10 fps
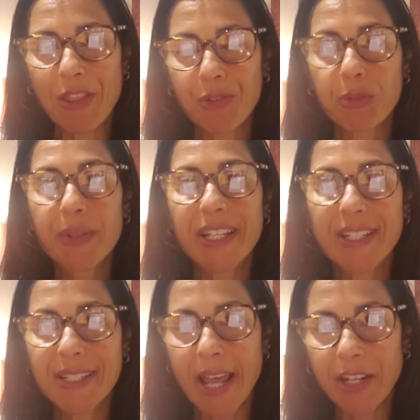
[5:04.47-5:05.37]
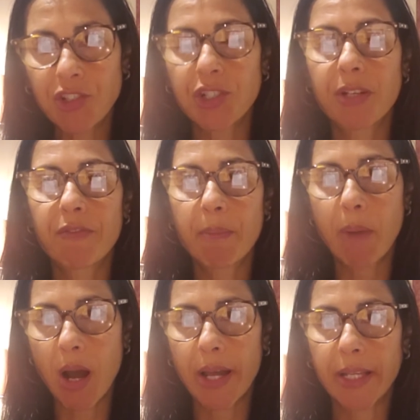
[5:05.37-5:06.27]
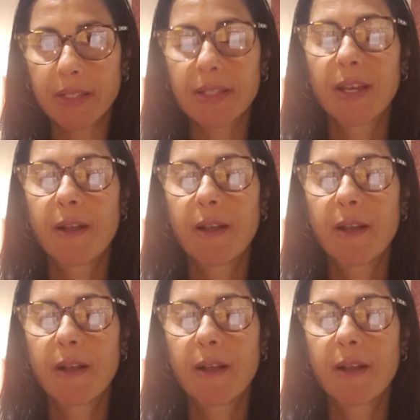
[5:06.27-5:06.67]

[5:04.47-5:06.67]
through intention of the mind,